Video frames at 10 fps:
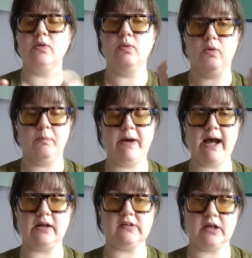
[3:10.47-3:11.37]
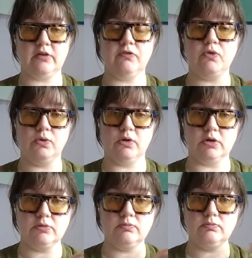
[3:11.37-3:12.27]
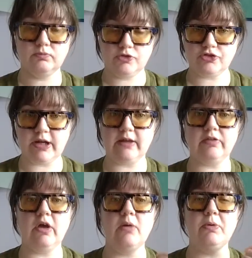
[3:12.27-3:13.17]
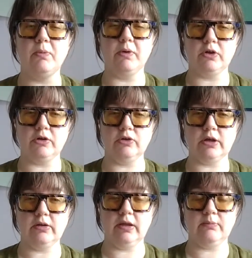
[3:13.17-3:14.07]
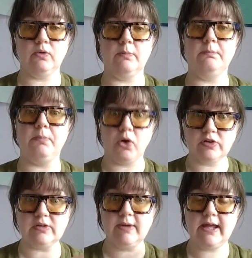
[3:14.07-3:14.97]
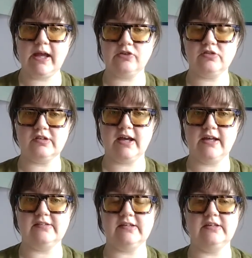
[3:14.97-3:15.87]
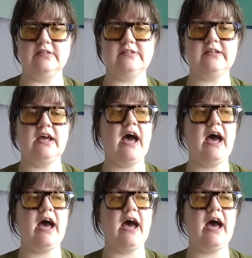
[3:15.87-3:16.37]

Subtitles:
We'll go back to kind of core strength, but we're going to look at more body weight exercises,